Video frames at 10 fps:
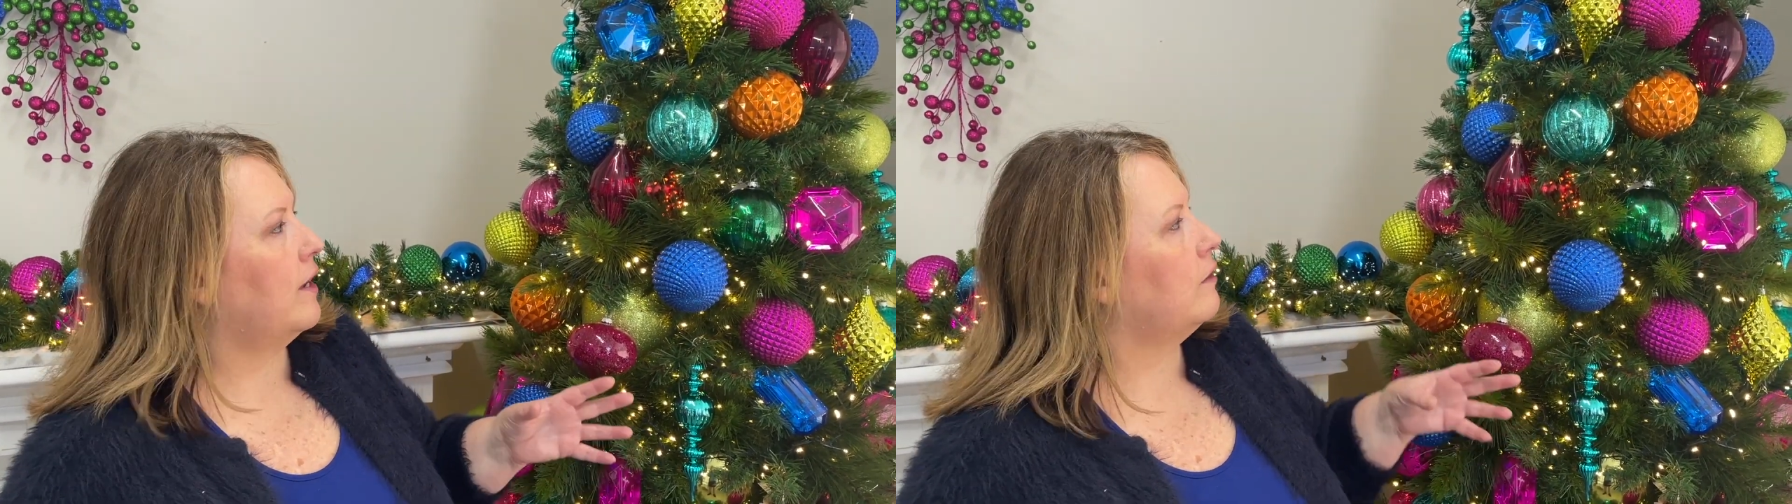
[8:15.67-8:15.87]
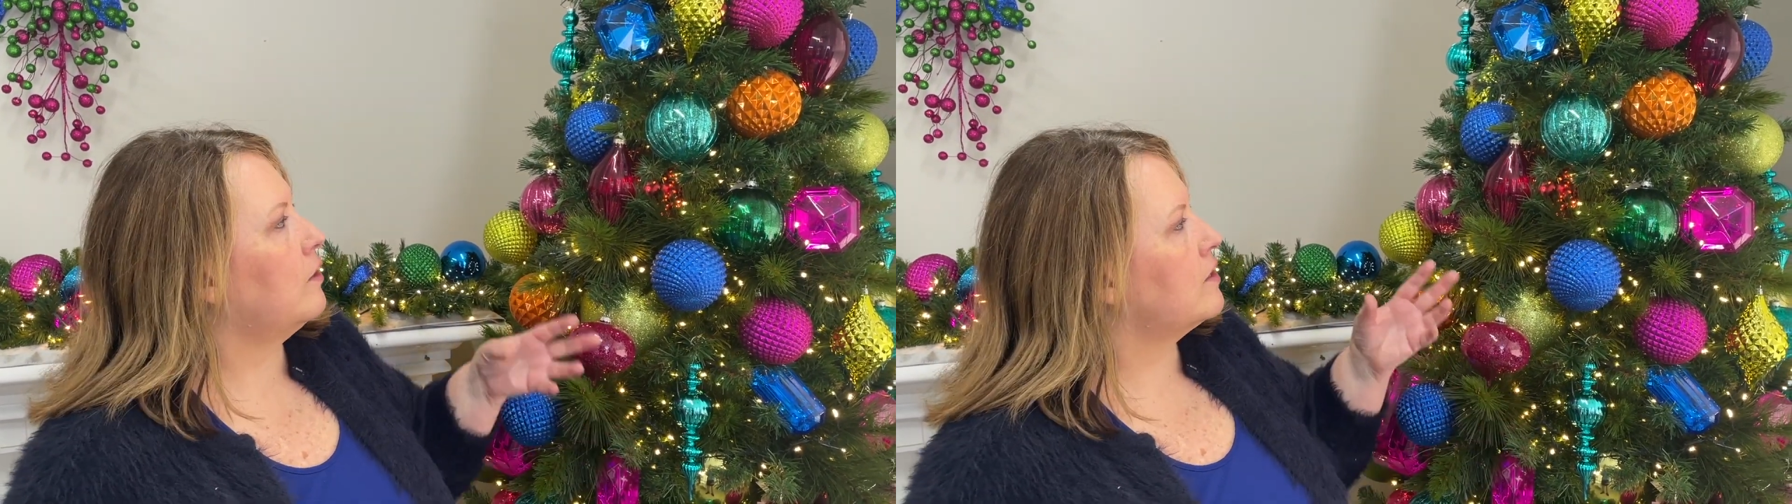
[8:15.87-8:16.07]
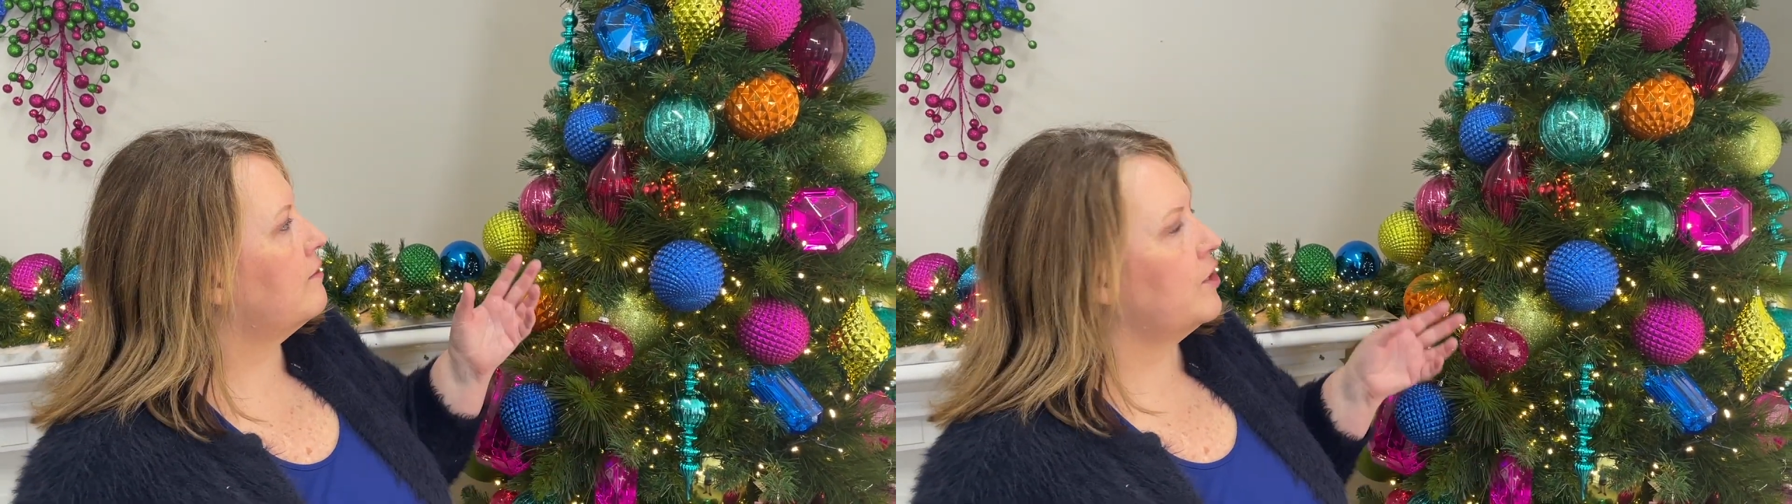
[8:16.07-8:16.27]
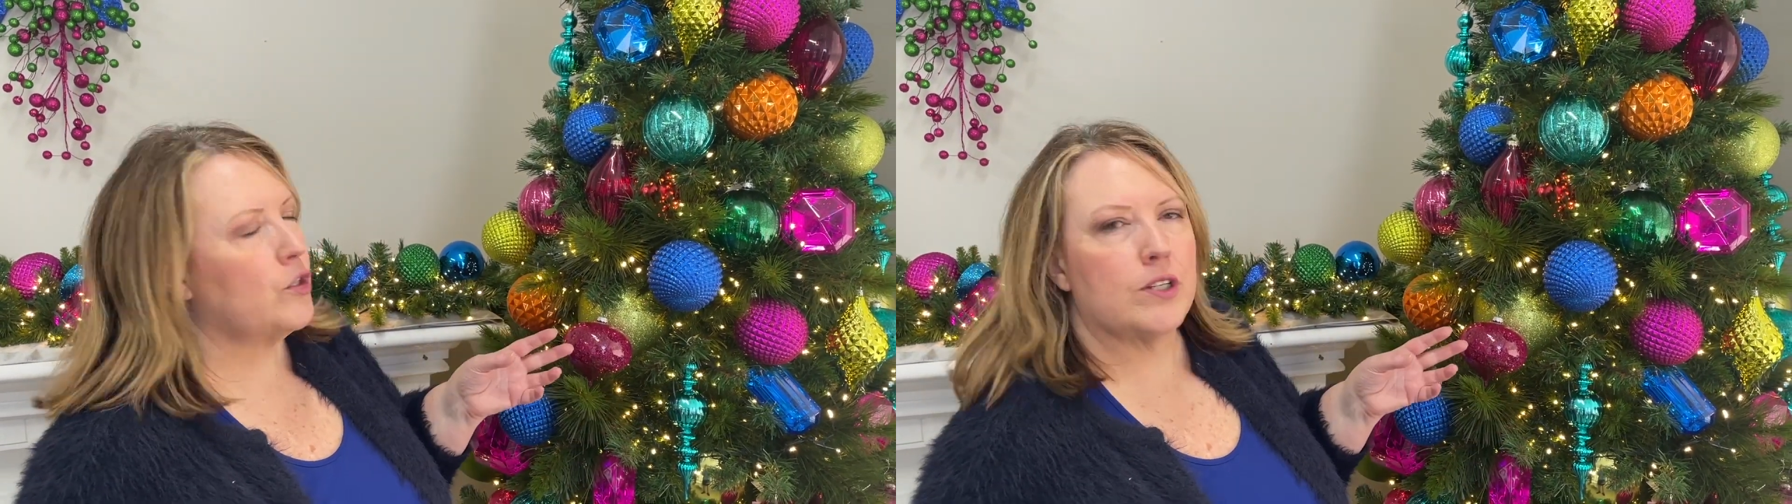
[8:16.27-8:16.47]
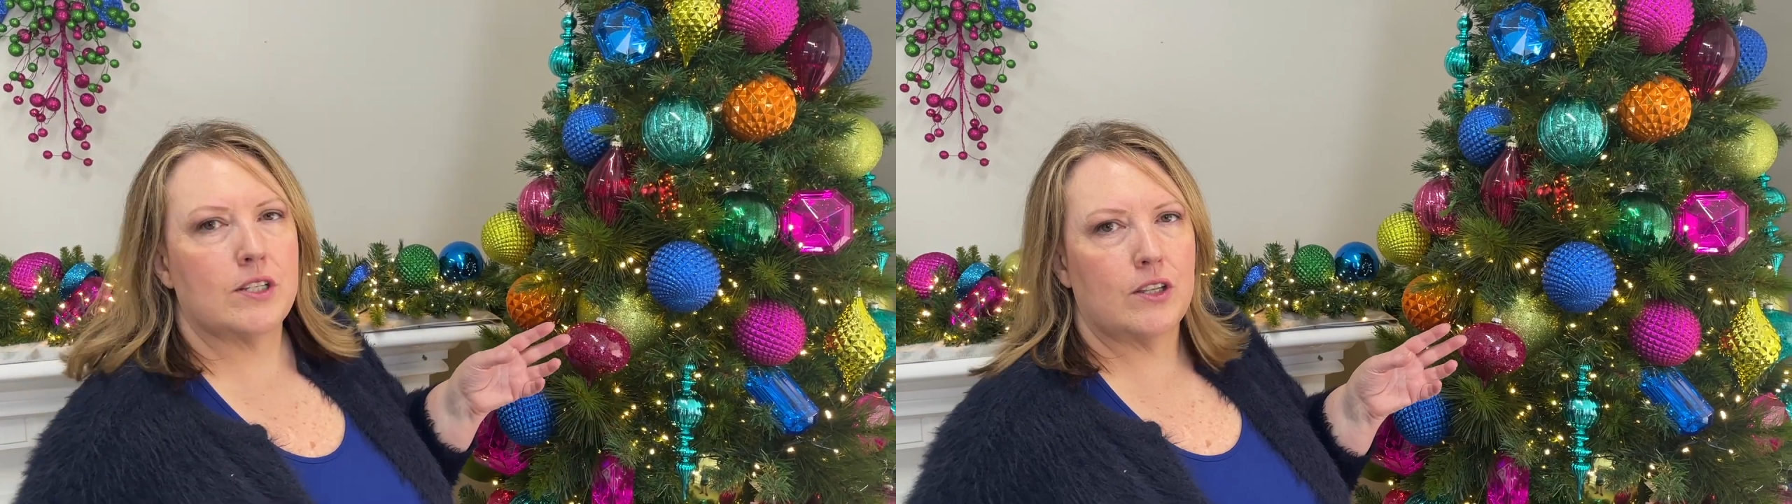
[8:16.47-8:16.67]
lots of
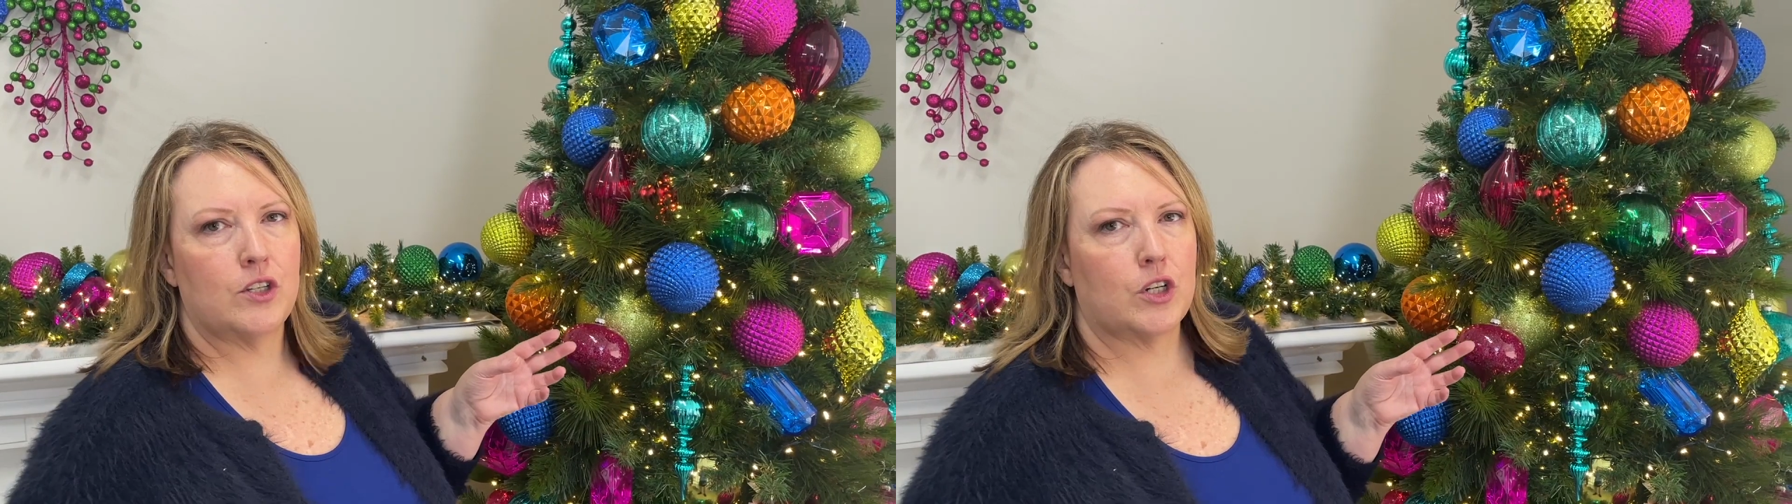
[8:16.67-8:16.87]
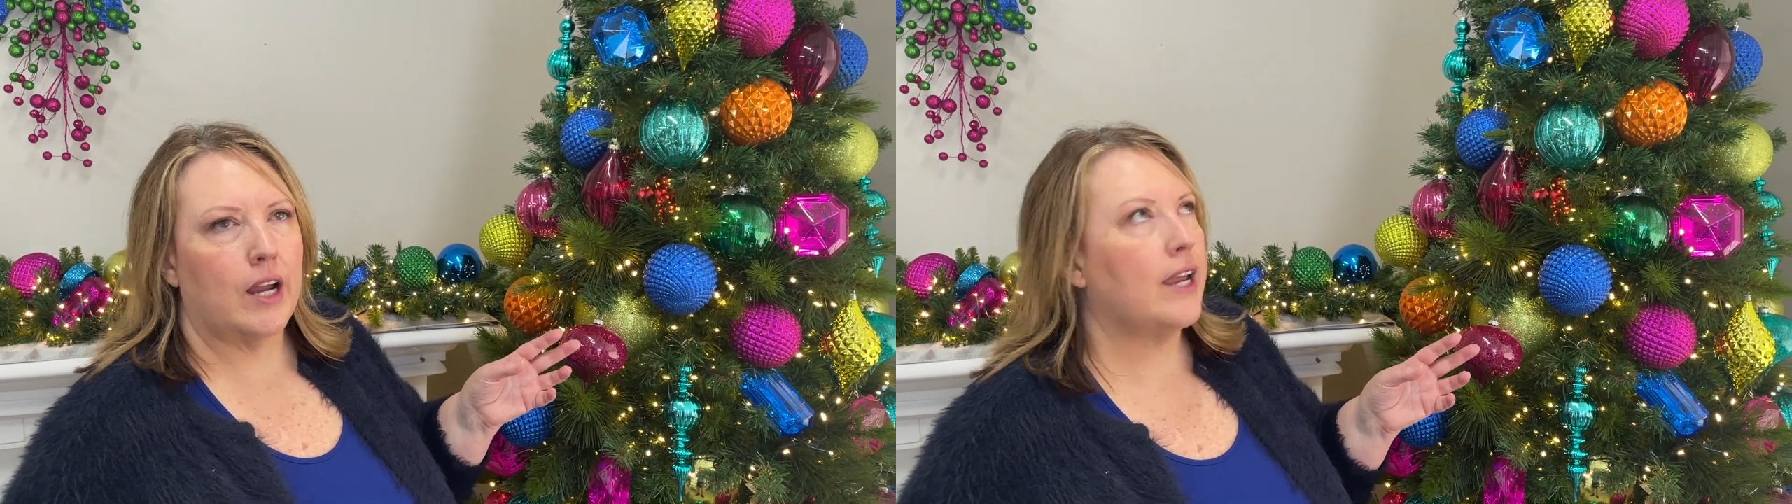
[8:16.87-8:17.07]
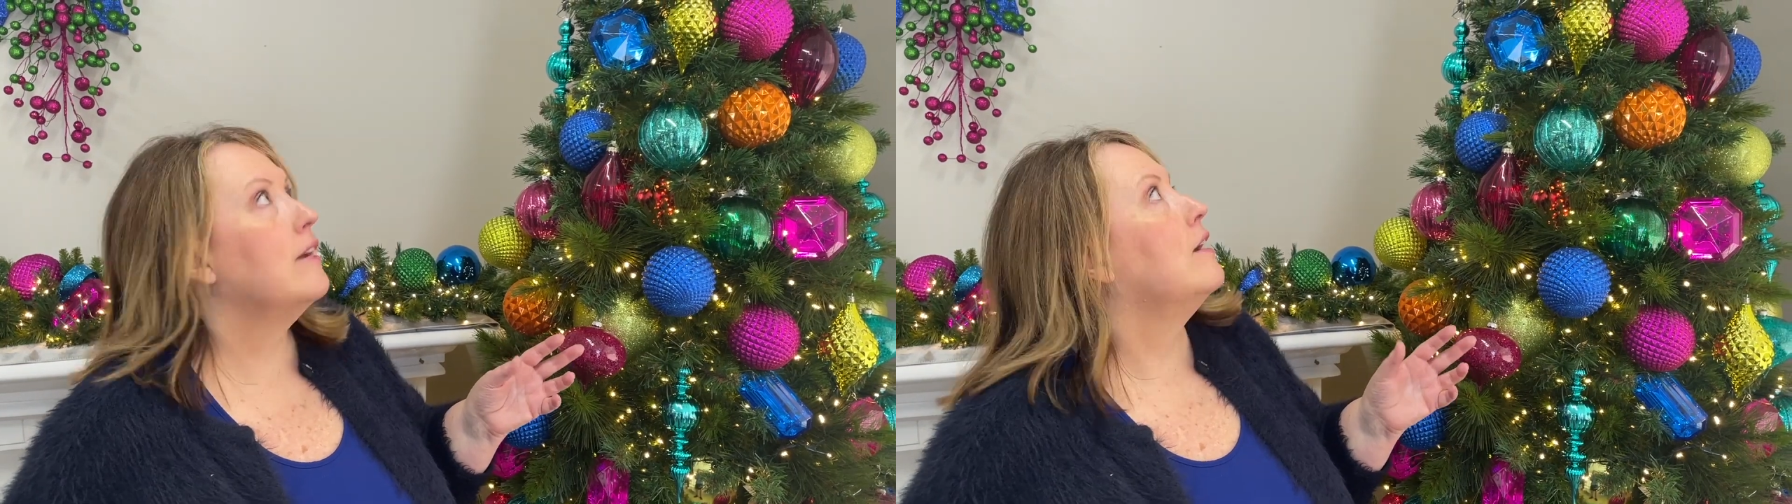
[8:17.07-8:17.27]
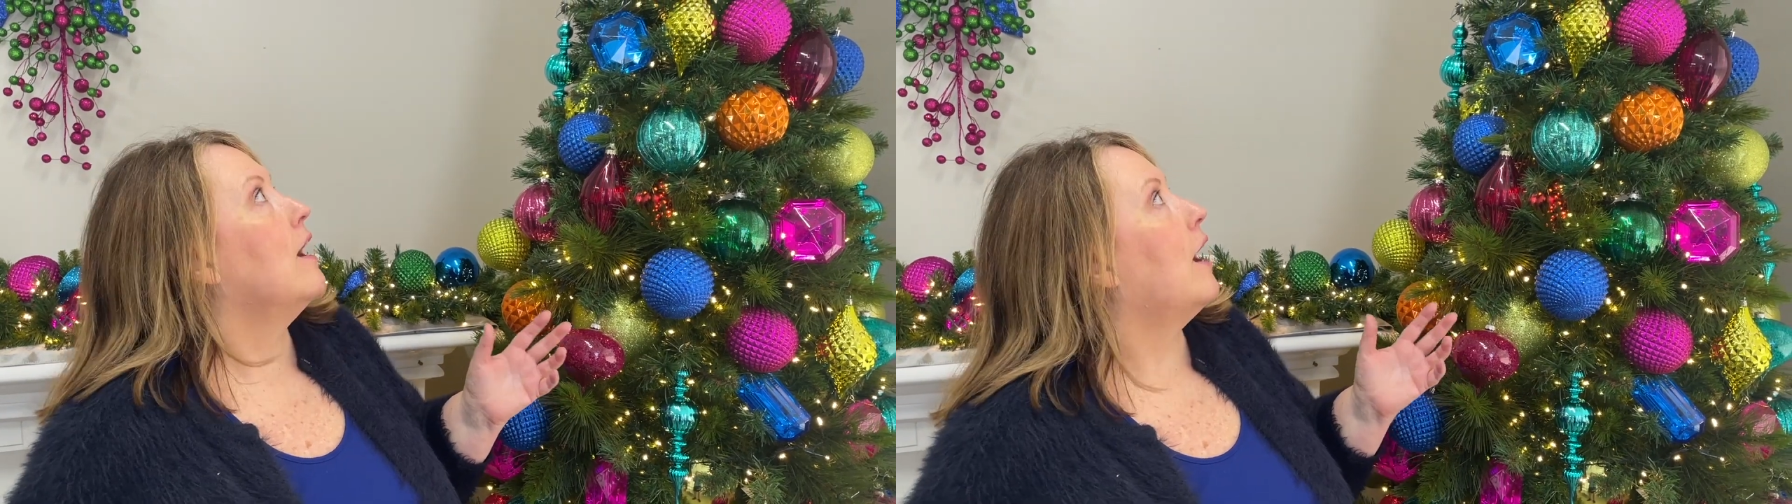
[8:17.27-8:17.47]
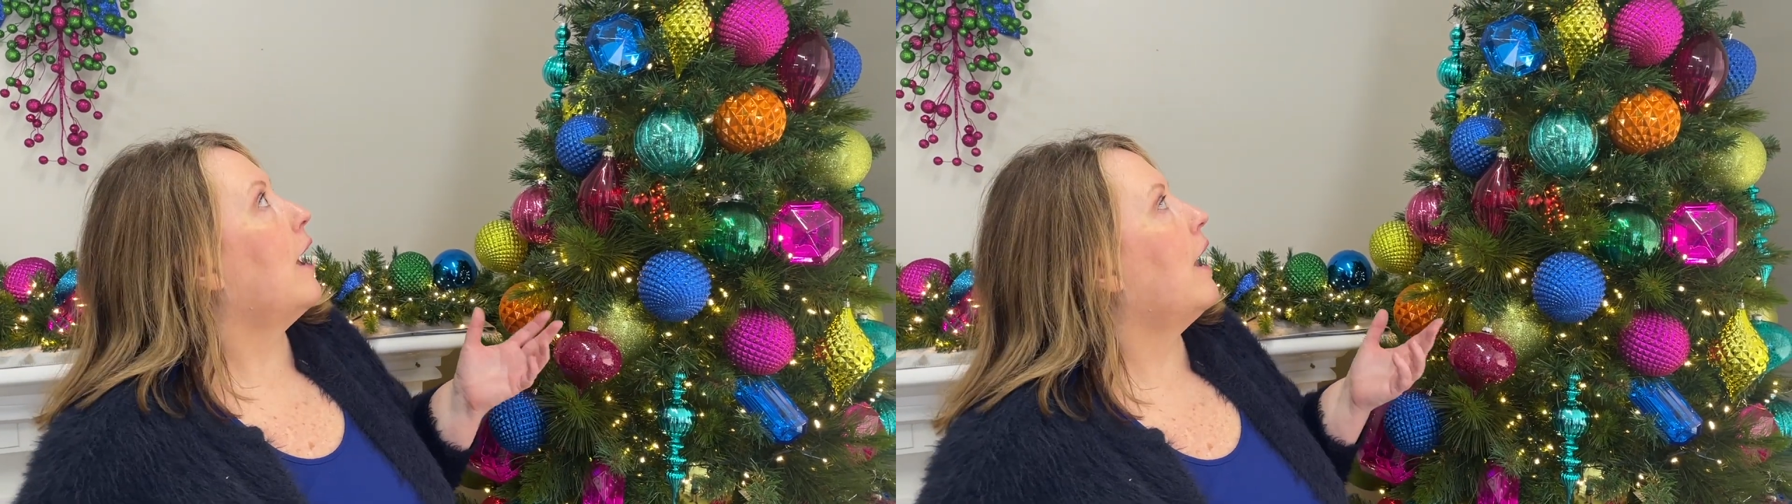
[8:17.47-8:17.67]
interest in the tree,
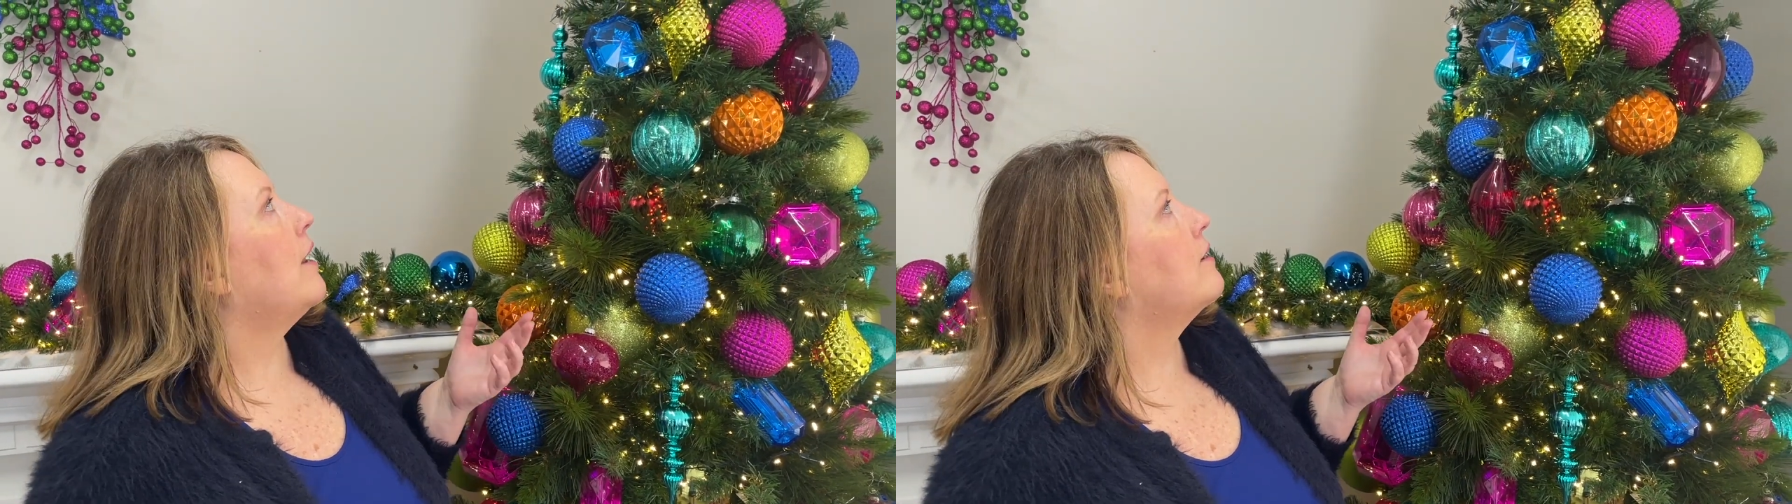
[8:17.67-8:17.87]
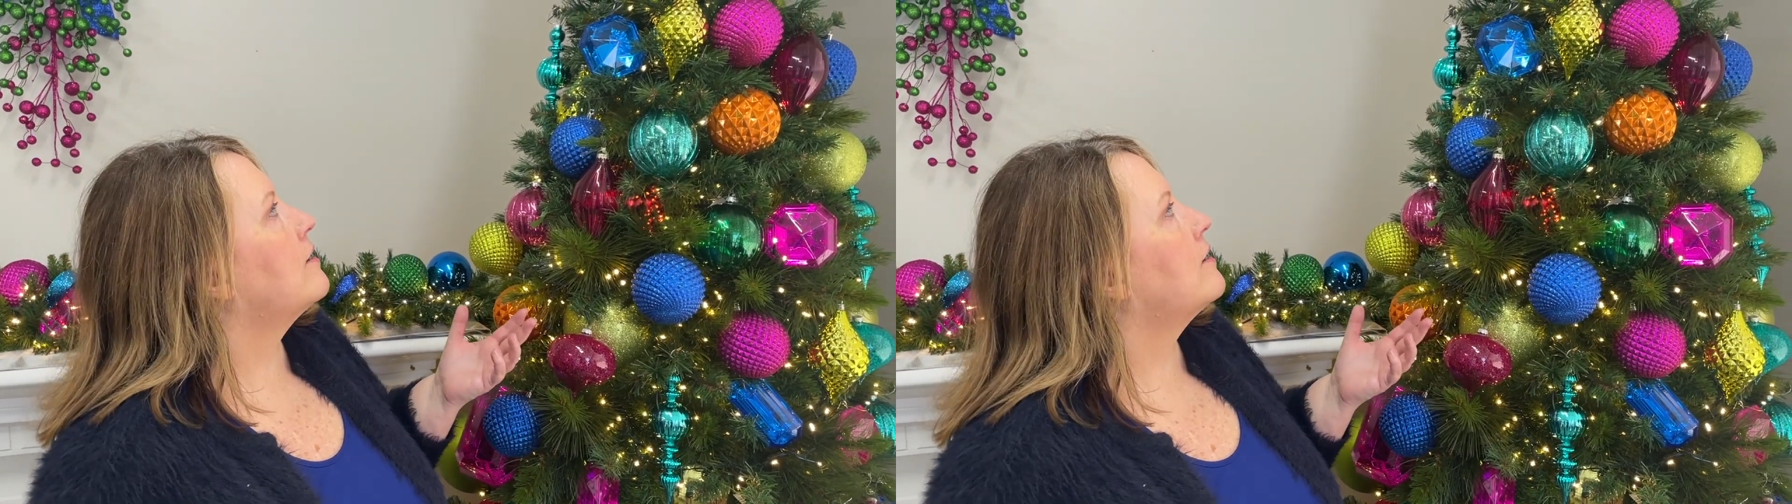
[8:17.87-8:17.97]
and